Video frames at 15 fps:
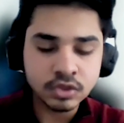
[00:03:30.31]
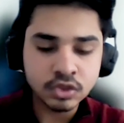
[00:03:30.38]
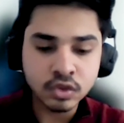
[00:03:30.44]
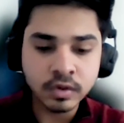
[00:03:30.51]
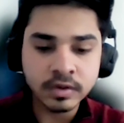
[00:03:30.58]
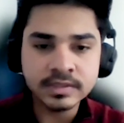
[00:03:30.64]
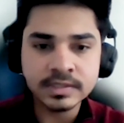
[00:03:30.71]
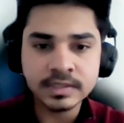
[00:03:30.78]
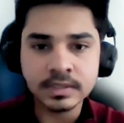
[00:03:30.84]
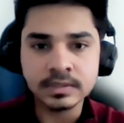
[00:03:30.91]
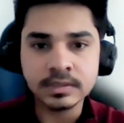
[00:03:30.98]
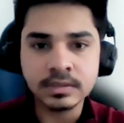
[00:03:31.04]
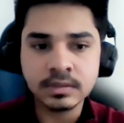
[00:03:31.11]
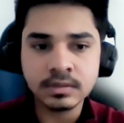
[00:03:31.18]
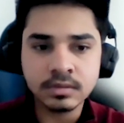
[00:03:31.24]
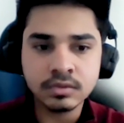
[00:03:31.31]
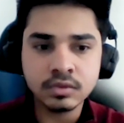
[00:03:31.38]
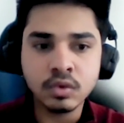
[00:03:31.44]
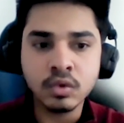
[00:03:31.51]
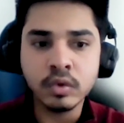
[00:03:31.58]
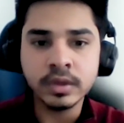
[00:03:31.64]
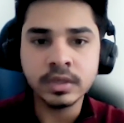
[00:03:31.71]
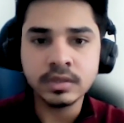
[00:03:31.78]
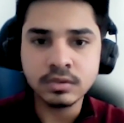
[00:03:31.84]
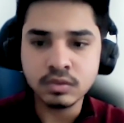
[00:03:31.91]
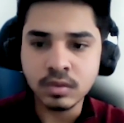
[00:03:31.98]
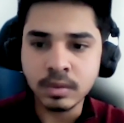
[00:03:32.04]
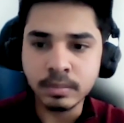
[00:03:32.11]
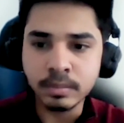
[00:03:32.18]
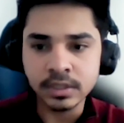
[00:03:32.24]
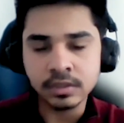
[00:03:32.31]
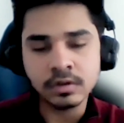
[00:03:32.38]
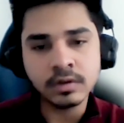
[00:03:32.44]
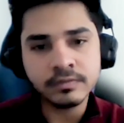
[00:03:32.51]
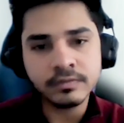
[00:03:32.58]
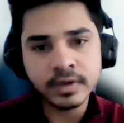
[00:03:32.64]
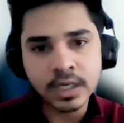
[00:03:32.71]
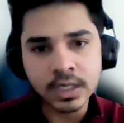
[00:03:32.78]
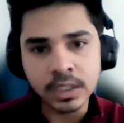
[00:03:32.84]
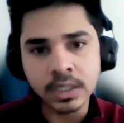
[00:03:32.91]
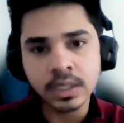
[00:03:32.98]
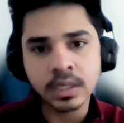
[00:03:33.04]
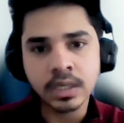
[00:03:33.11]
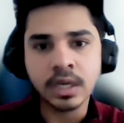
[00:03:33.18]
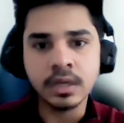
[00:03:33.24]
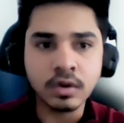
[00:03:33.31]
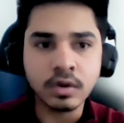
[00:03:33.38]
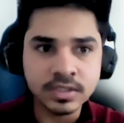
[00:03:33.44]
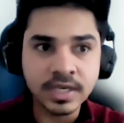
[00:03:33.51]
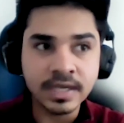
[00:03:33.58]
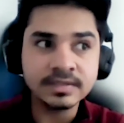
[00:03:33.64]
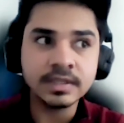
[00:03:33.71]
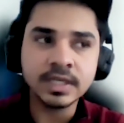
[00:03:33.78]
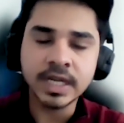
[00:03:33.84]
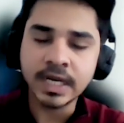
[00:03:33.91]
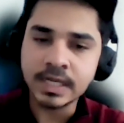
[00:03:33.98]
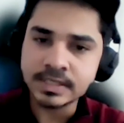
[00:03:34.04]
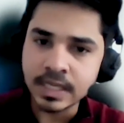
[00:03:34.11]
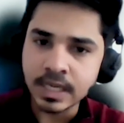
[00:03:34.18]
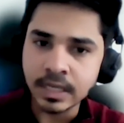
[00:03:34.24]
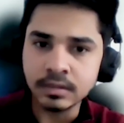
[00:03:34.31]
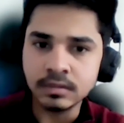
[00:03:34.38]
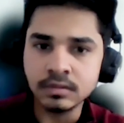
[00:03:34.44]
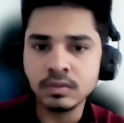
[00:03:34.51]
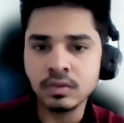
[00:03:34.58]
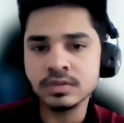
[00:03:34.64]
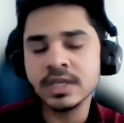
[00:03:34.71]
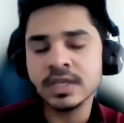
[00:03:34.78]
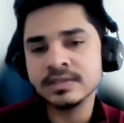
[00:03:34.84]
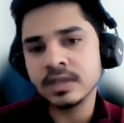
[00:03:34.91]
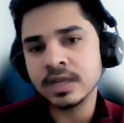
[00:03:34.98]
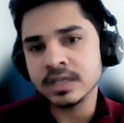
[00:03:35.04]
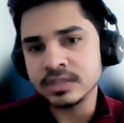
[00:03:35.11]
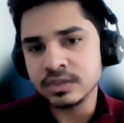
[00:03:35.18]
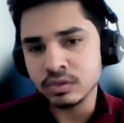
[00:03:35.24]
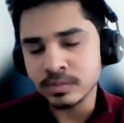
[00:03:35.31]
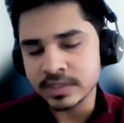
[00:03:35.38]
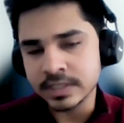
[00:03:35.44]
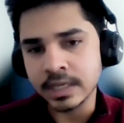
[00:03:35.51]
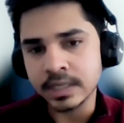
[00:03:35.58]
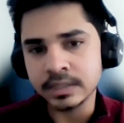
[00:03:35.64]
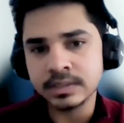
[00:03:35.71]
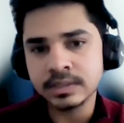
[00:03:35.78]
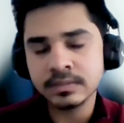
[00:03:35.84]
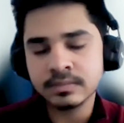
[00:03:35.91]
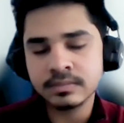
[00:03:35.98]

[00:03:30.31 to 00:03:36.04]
choices to go into a particular field and not just the data side or just the consumer side.